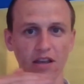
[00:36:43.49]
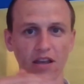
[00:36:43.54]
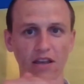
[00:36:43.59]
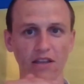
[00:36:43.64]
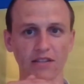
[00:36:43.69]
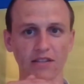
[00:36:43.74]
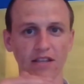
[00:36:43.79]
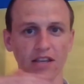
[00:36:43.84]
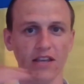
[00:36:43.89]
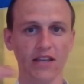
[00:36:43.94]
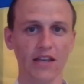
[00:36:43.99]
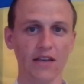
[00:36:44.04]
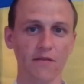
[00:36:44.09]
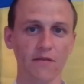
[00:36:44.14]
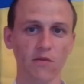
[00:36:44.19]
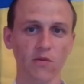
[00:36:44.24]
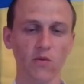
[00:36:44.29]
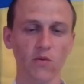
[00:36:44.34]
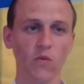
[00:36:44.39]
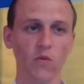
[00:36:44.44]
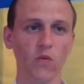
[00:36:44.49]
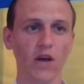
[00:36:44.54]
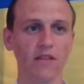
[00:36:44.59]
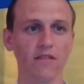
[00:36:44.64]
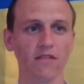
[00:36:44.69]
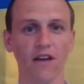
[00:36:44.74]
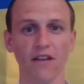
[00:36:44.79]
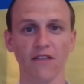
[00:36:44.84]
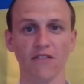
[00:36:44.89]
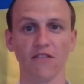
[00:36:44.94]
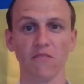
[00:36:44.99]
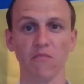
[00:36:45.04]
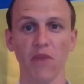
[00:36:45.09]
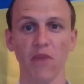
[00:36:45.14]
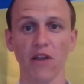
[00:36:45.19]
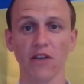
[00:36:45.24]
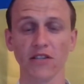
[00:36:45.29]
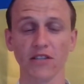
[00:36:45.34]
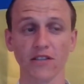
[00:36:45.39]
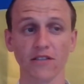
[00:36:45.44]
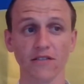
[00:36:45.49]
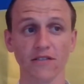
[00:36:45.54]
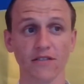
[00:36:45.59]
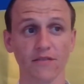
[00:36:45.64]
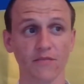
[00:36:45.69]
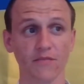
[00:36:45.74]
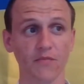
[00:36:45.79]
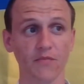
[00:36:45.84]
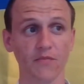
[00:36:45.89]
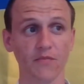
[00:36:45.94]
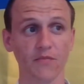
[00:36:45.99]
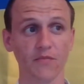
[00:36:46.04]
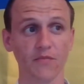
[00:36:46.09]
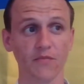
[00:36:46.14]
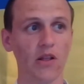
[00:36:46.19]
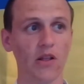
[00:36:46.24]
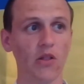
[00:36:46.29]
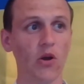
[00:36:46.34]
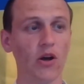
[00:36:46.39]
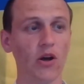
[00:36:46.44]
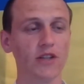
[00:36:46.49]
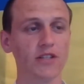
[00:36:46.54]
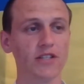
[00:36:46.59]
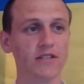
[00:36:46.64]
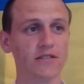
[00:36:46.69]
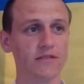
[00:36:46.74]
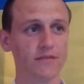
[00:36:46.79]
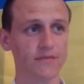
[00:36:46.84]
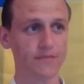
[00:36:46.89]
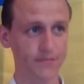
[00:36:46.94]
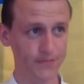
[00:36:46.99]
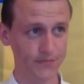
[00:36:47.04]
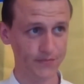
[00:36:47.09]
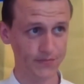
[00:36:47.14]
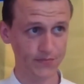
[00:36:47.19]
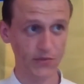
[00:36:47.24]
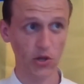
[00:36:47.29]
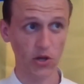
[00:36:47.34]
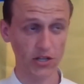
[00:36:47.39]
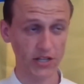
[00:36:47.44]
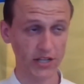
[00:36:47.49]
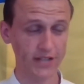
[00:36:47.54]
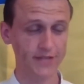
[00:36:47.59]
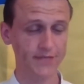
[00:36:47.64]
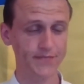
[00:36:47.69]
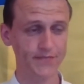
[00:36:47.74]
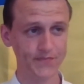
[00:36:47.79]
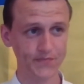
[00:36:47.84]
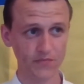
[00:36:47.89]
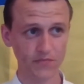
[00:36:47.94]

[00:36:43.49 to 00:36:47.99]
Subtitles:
has a 100% loaded.